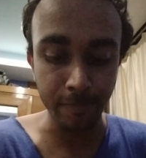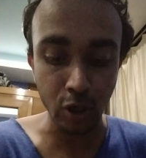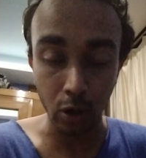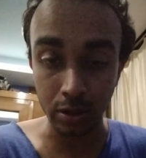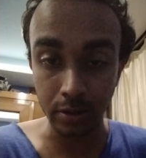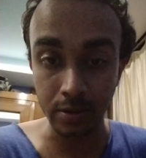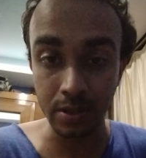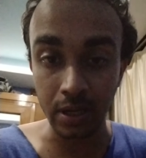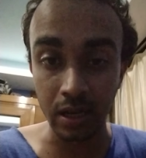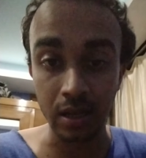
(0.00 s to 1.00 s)

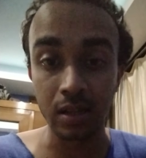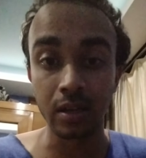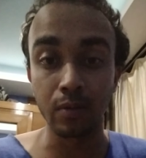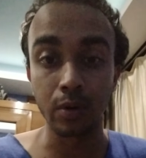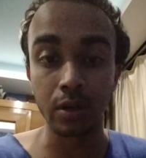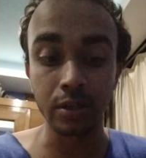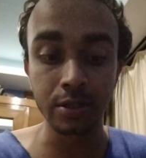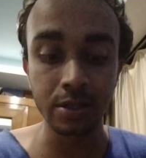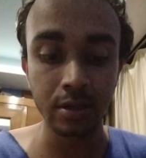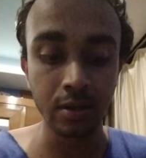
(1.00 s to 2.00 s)
doctors and healthcare
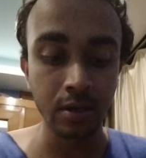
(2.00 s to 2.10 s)
workers